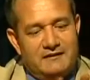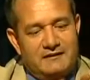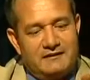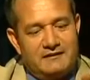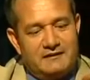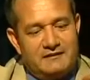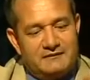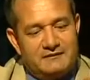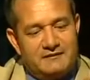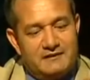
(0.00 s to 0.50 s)

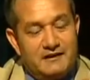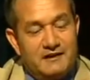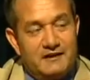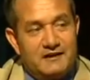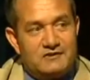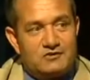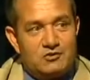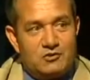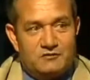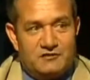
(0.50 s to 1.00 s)

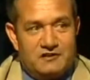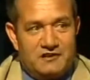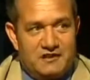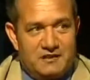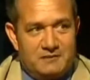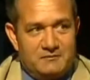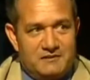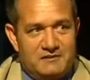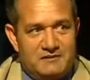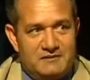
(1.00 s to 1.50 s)
legs of the
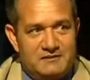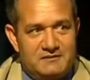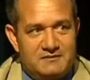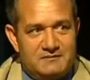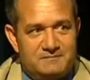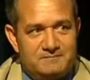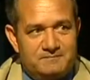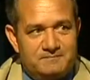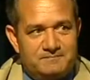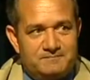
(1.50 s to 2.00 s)
camels,
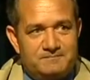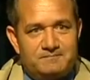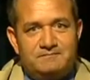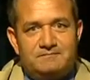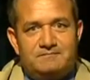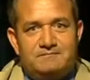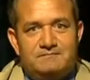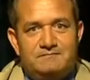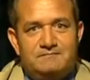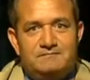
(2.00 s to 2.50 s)

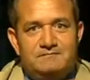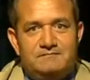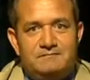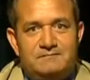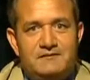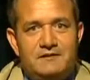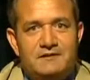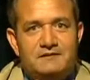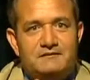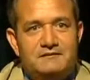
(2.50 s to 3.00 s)

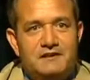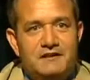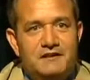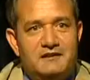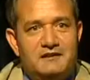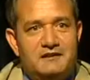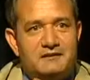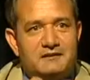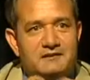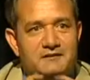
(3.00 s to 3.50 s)
the
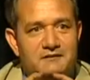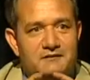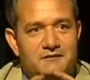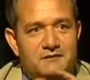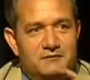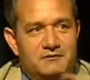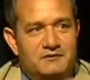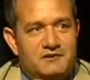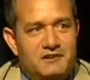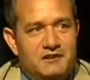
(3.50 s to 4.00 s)
leg
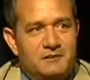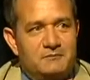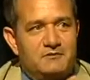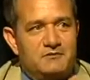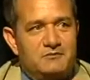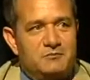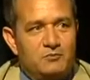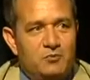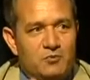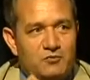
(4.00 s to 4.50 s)
of the
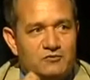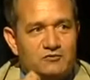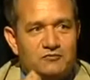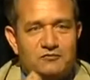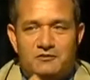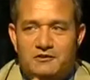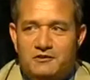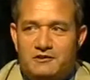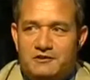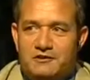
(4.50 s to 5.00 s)
camels move
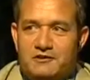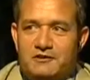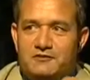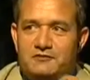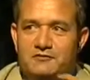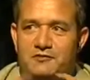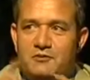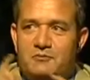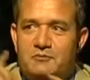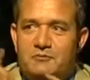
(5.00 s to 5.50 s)

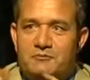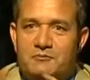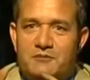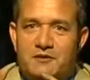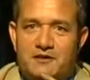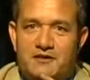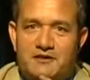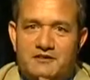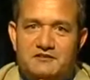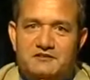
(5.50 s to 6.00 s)
from
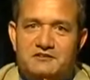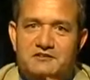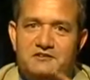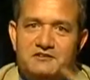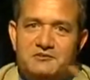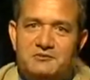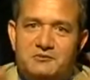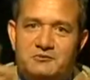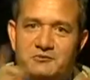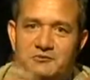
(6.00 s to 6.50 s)
a
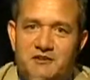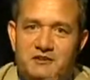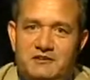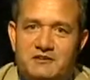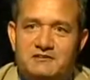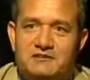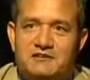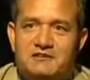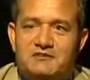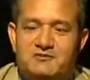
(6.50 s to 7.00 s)
country to
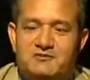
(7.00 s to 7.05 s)
another.